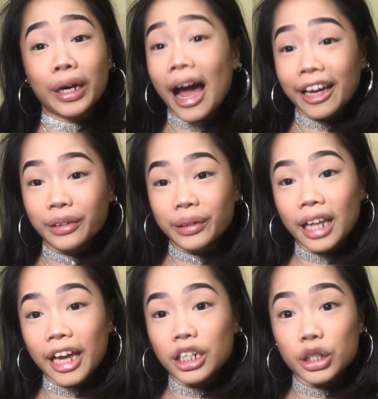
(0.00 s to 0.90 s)
I looked
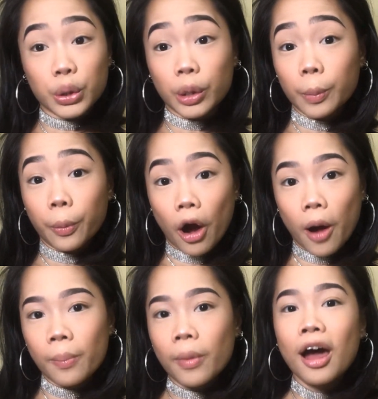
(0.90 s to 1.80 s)
like during
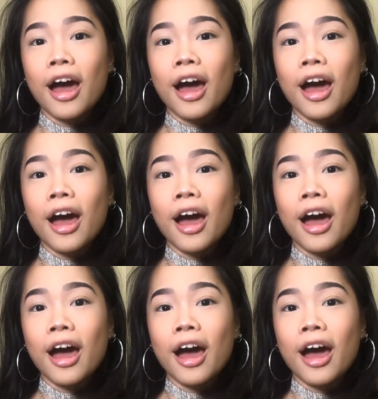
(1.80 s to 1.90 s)
prom,